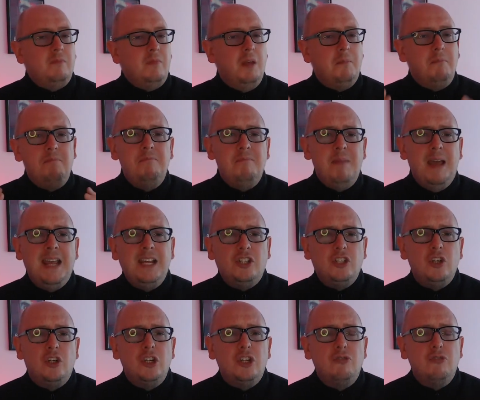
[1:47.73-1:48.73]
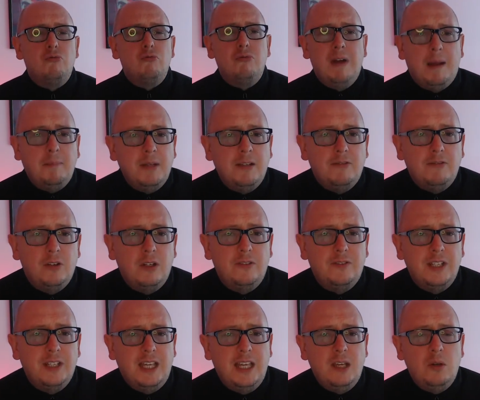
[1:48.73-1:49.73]
Make sure you ram it full of
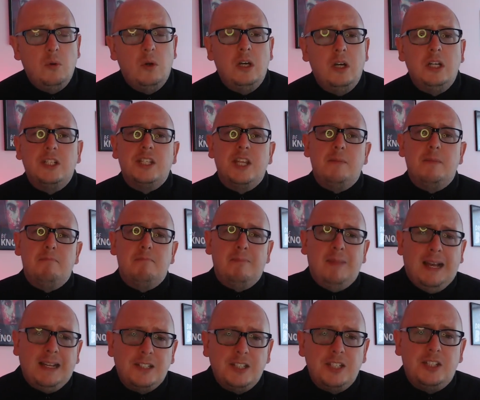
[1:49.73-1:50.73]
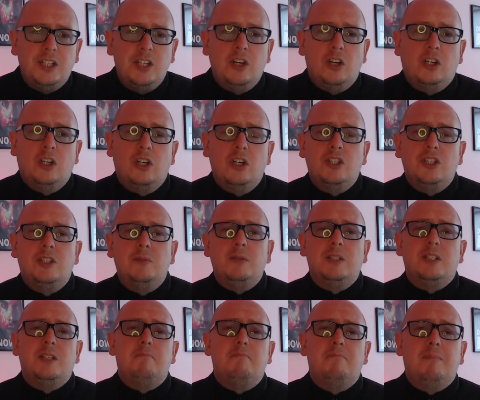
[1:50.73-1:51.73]
the keywords that matter to your
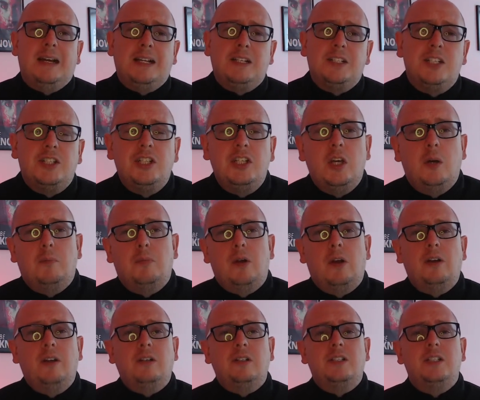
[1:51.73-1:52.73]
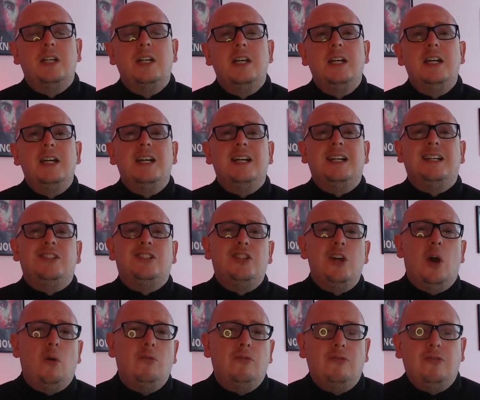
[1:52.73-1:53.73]
customers and matter to your product.
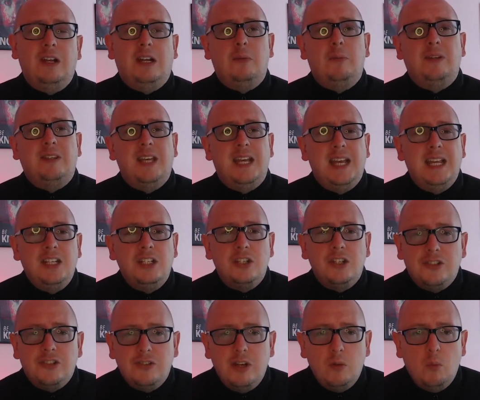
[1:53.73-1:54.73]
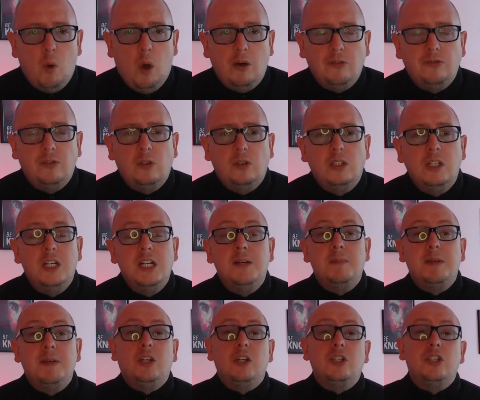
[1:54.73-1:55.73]
Don't fill it with industry waffle,
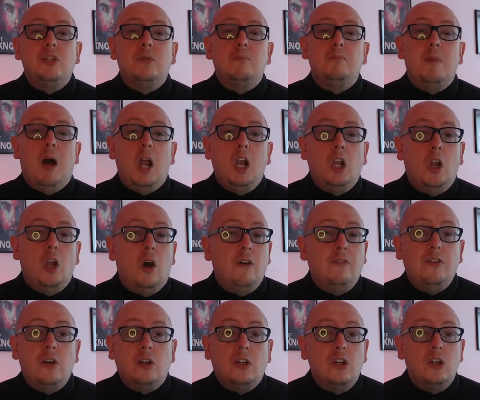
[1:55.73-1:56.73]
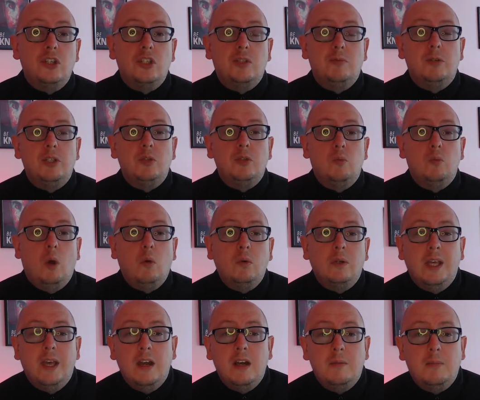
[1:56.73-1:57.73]
because a lot of your customers won't
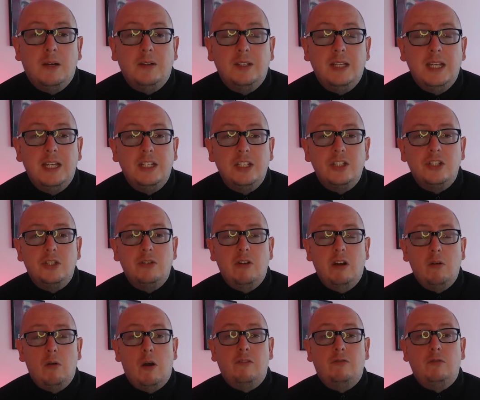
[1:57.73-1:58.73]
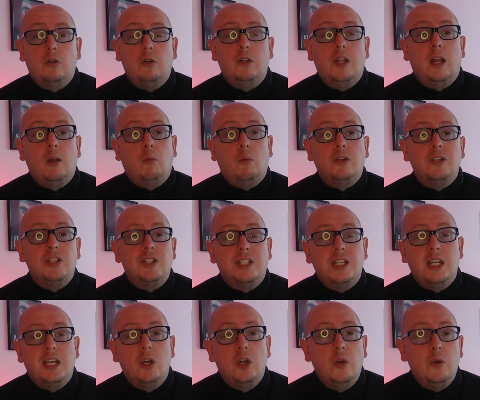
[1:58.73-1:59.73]
care about the industry waffle. They'll want to
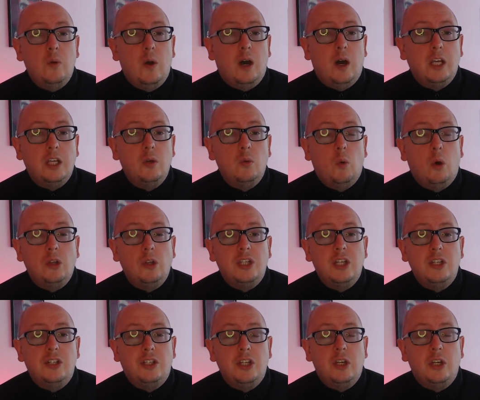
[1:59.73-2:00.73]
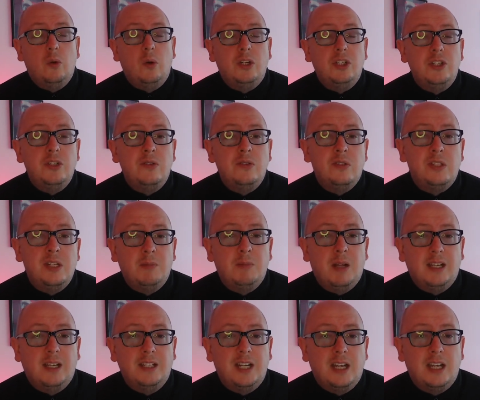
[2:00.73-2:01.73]
see, who are you, what do you do, and do you seem
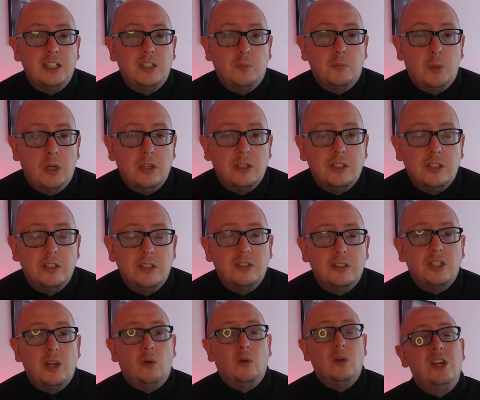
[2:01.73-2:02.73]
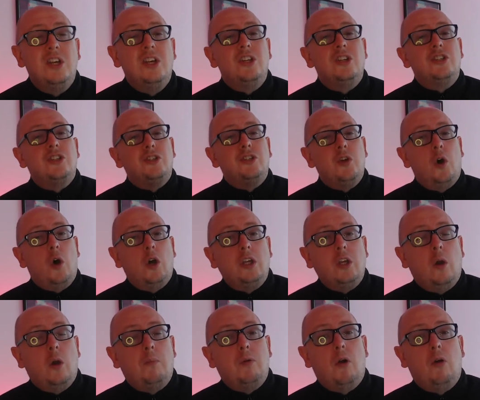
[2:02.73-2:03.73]
like a nice person? So sort
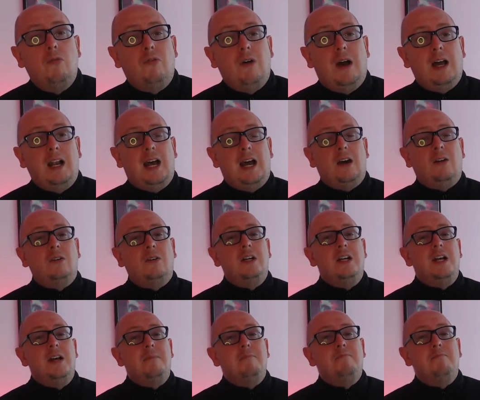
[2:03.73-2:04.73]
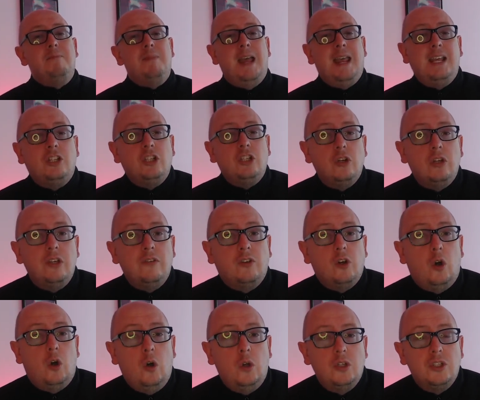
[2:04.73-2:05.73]
your profile out. Make sure you've
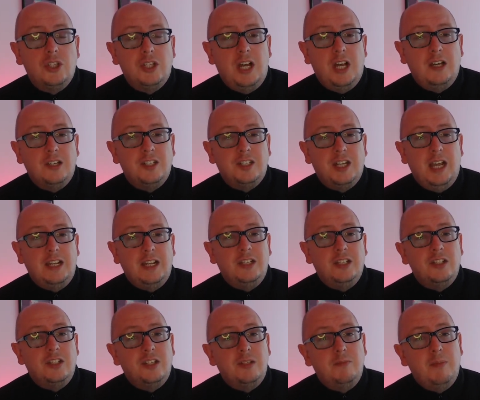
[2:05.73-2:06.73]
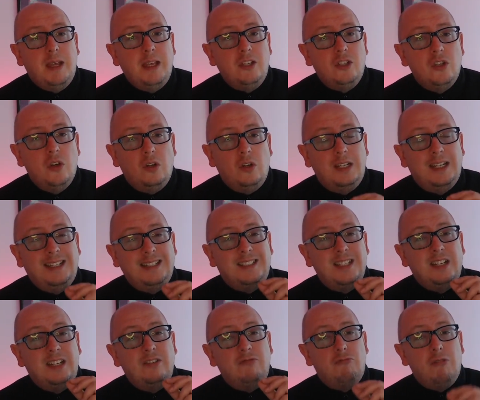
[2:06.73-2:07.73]
got all-star status to make sure
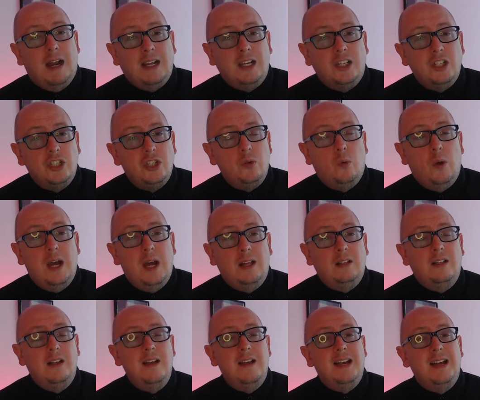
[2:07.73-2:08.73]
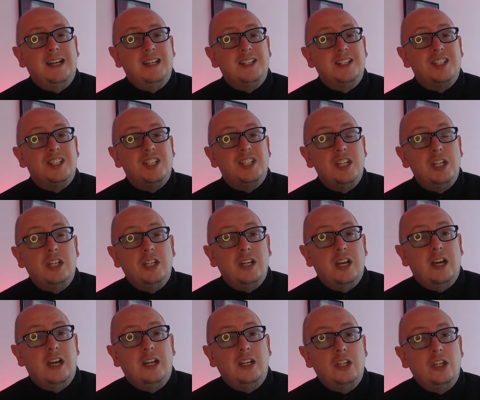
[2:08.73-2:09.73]
LinkedIn ranks you well, and
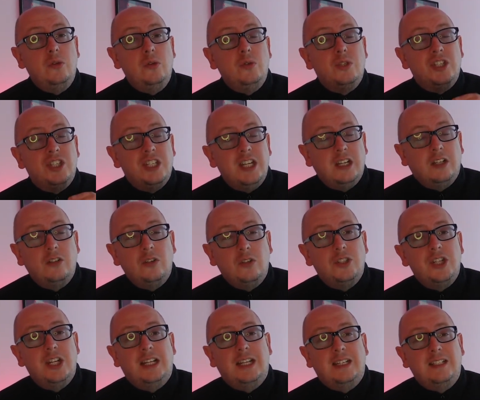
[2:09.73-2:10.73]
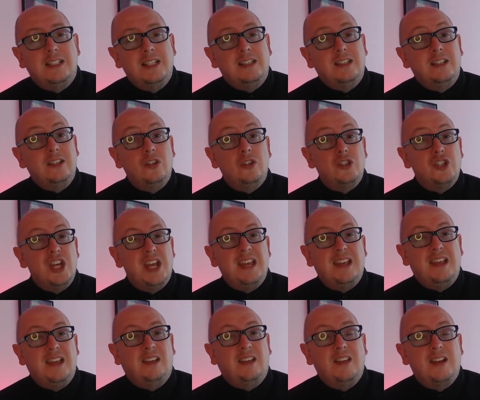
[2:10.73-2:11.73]
you signal to LinkedIn that you're
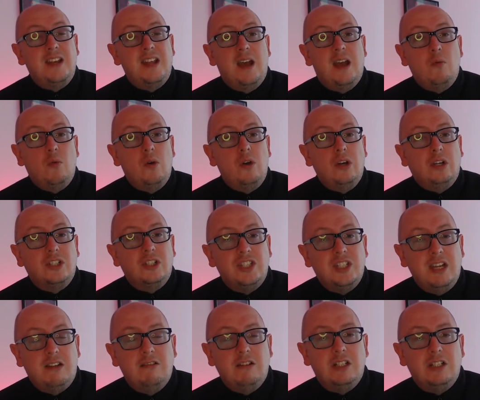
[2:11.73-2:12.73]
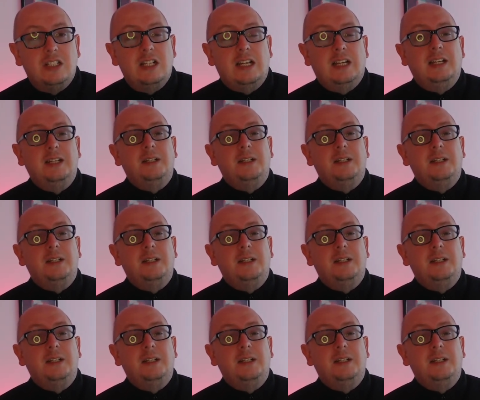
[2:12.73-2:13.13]
taking the network seriously.